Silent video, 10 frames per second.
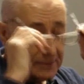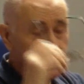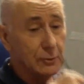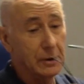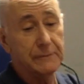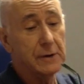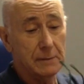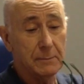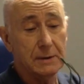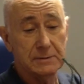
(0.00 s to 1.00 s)
out, or you've
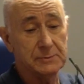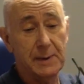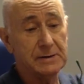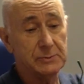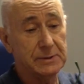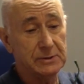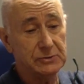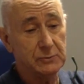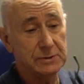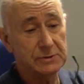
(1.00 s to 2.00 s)
got specs with
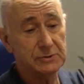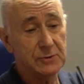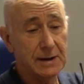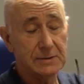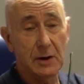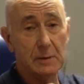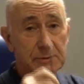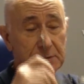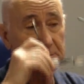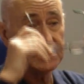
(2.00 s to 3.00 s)
the straight
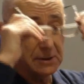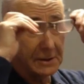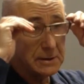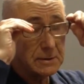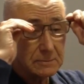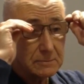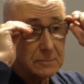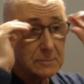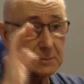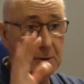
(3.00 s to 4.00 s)
arms on the side,
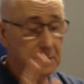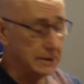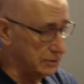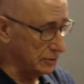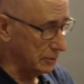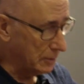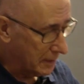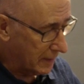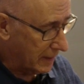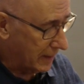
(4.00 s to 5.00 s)
not an issue.
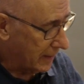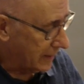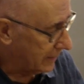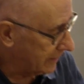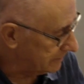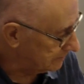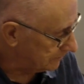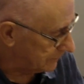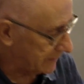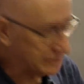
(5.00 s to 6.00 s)

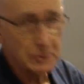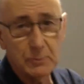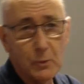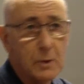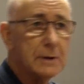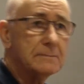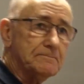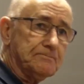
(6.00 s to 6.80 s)
That's number one.